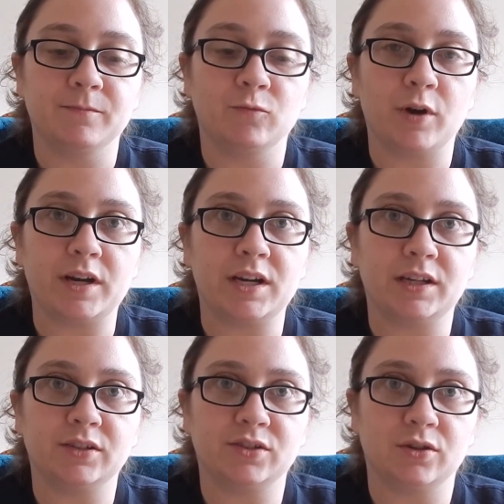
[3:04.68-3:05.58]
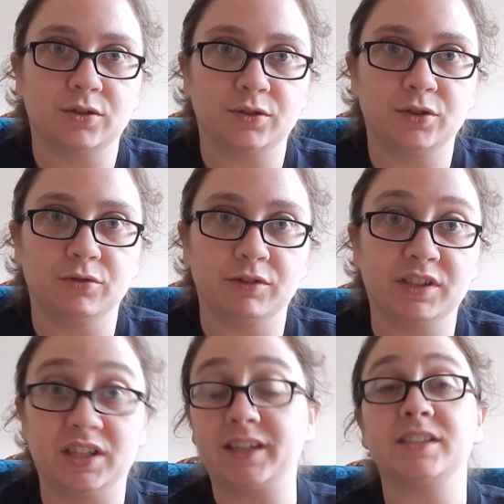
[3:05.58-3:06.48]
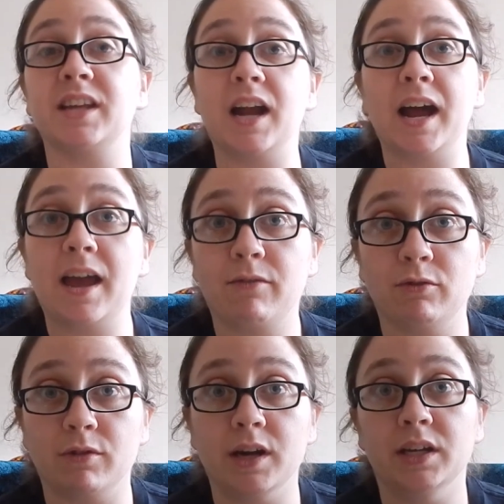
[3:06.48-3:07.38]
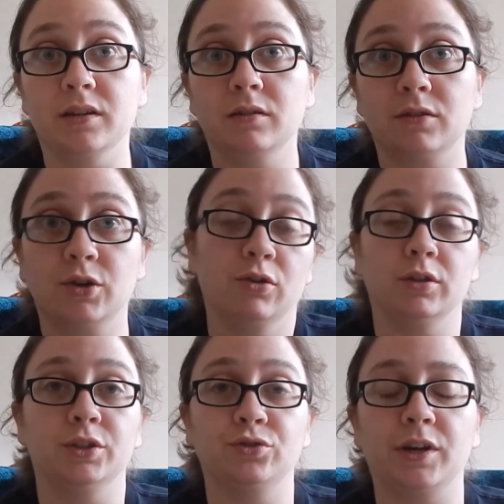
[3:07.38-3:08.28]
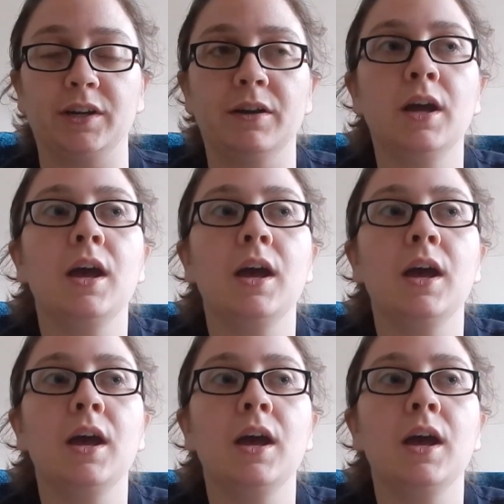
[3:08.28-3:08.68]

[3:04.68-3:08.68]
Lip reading: ratings on Goodreads, like I said, I haven't read Girl on the Train.